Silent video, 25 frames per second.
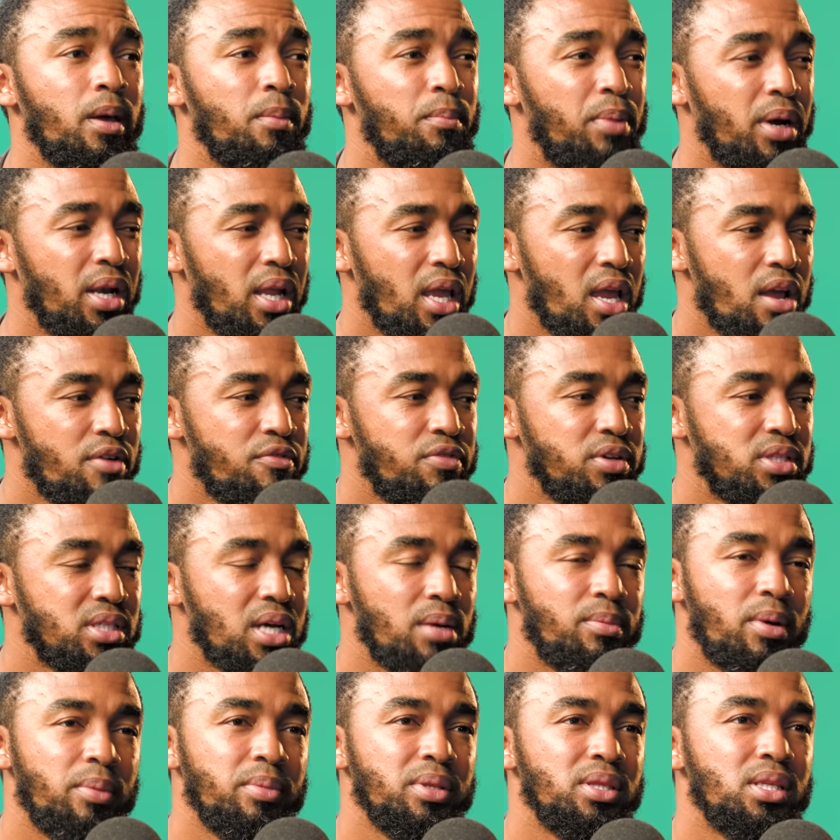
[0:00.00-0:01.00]
But every
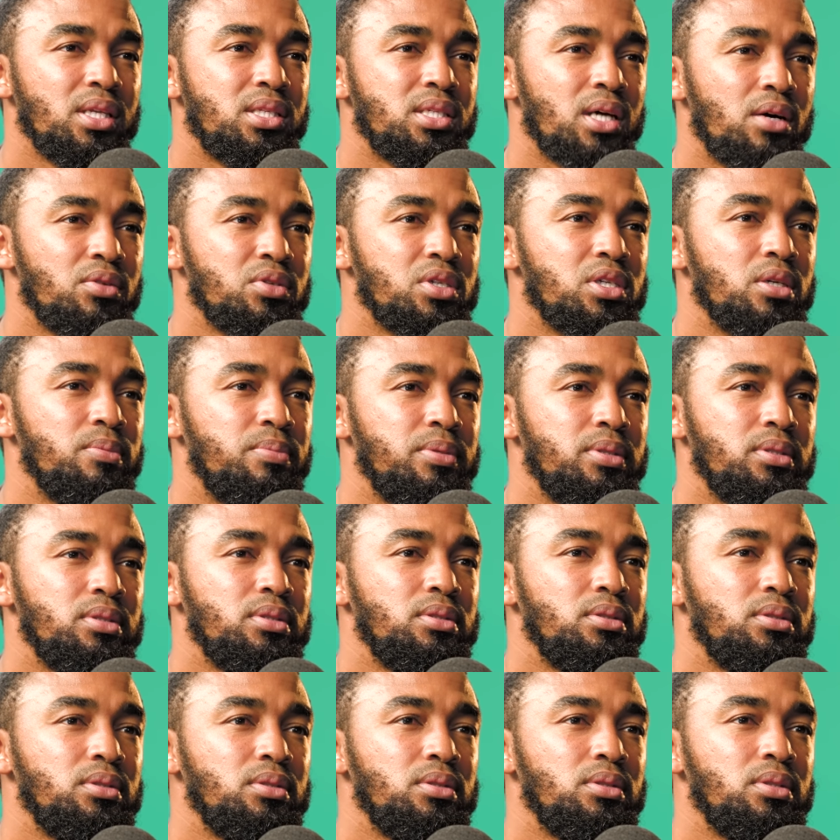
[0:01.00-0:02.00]
time I'm in the township,
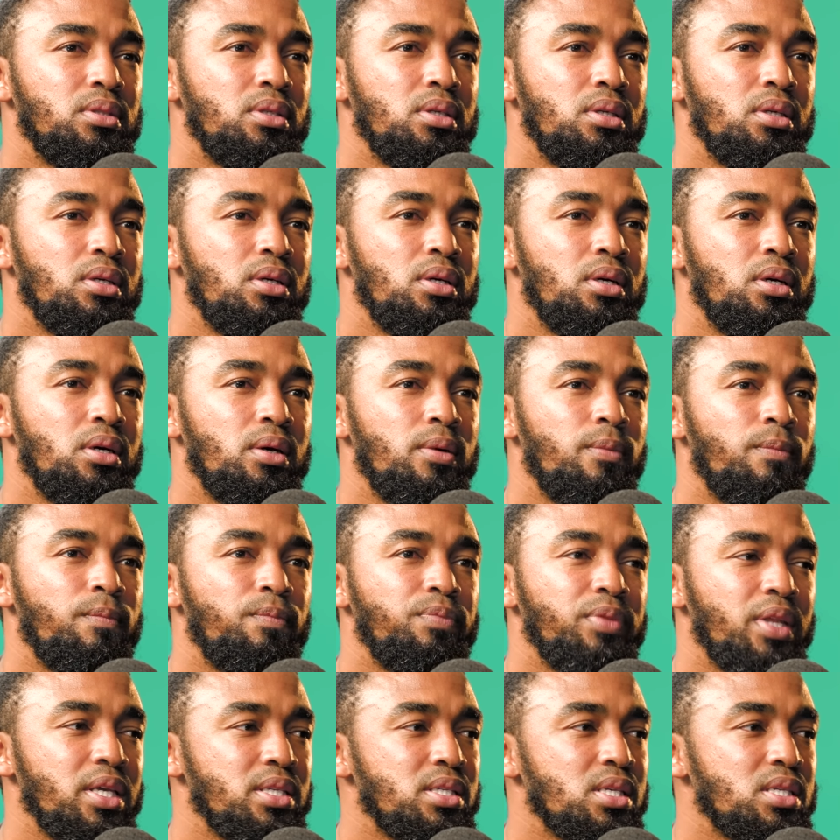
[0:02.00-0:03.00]

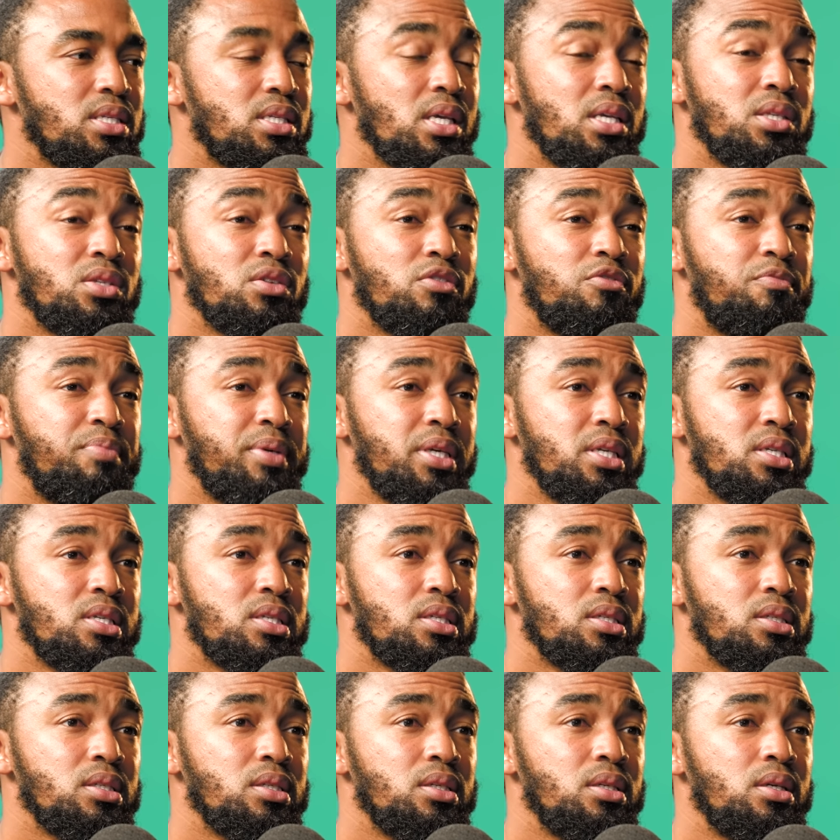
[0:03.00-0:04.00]
there's a sense of
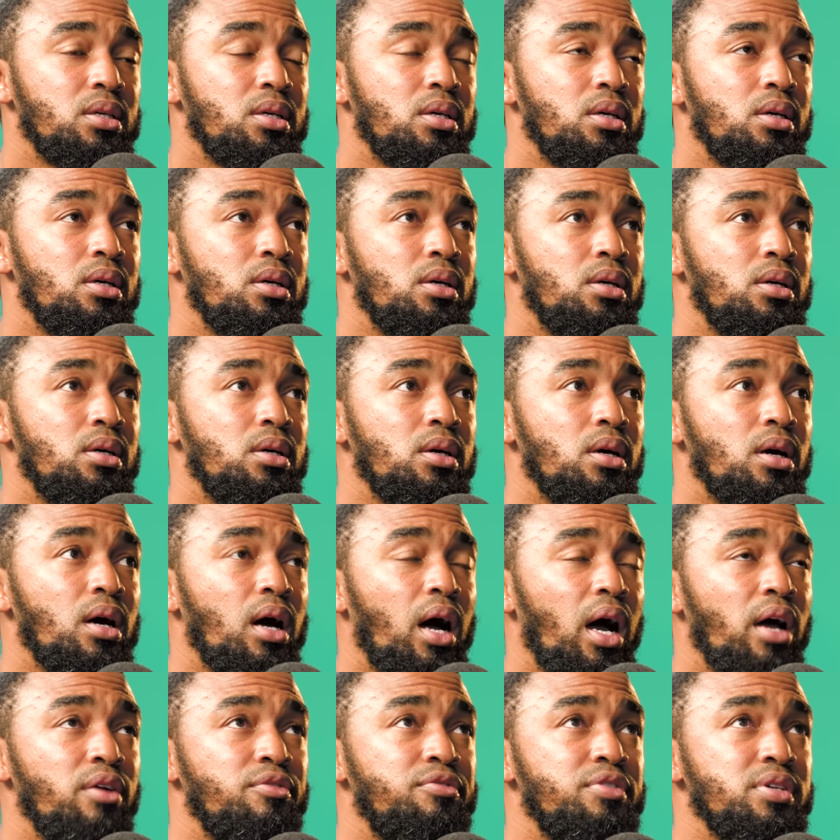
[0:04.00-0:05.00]
peace.
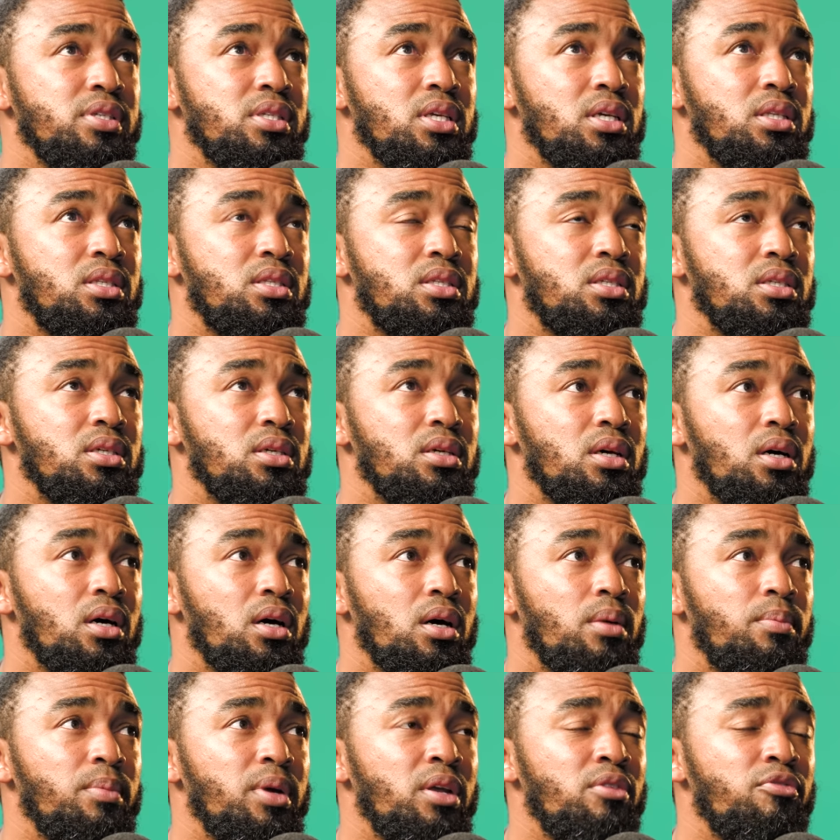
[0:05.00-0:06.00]
I visit
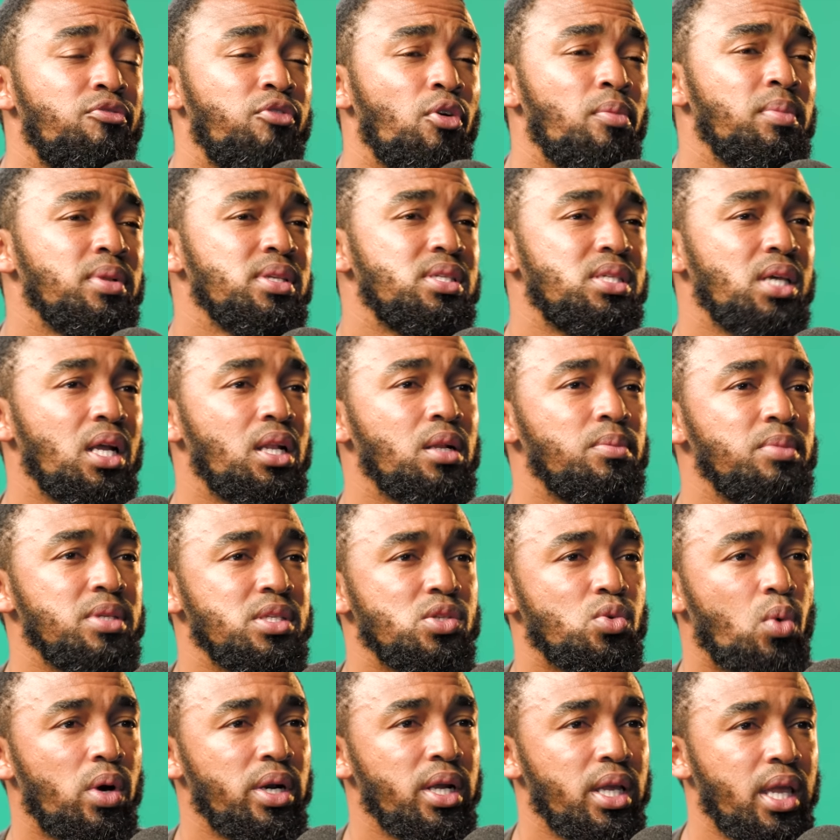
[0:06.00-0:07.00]
informal
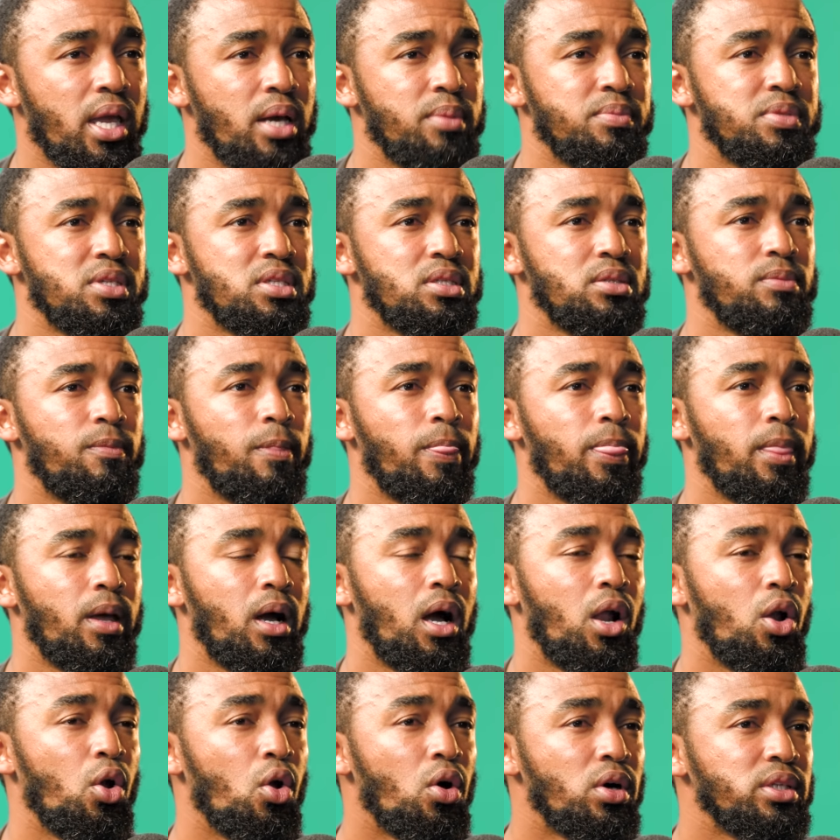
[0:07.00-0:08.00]
settlements, squatter camps,
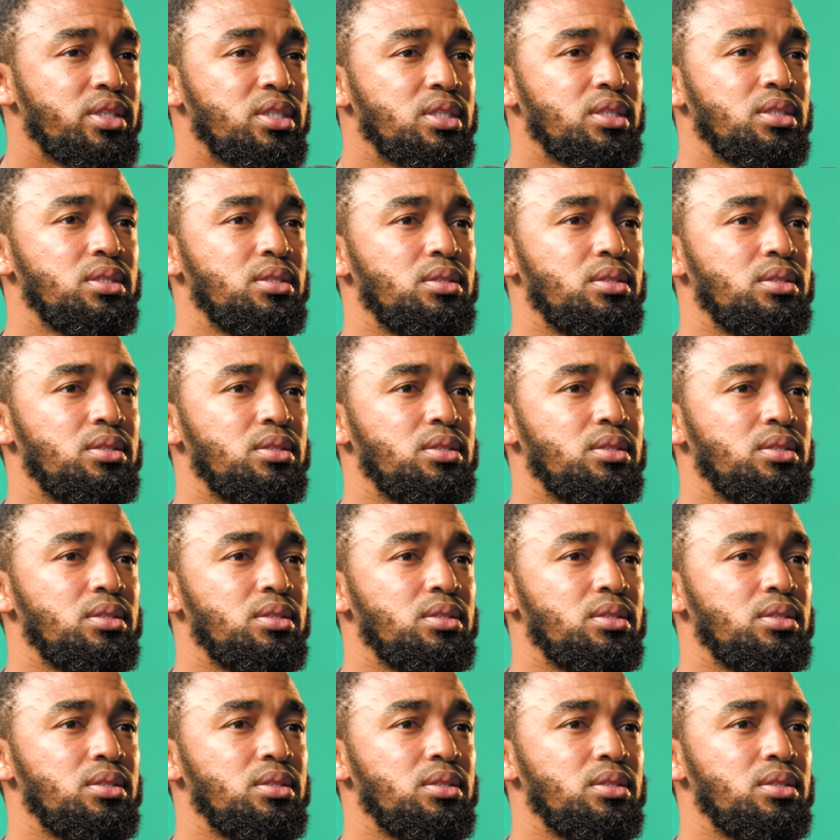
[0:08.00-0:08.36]
a lot.